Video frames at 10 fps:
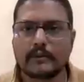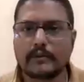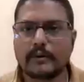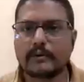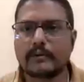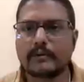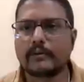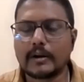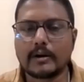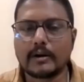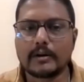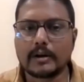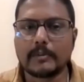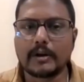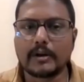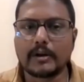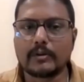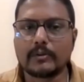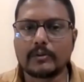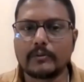first, let me take you to
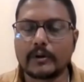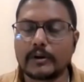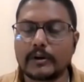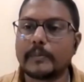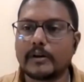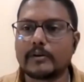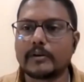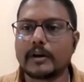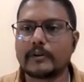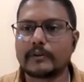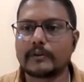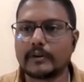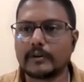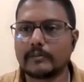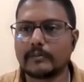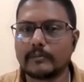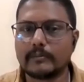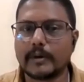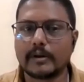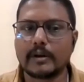what is biodiversity.
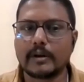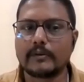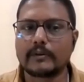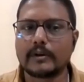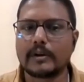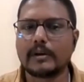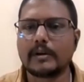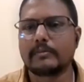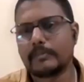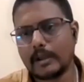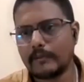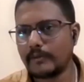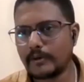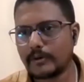Biodiversity, everyone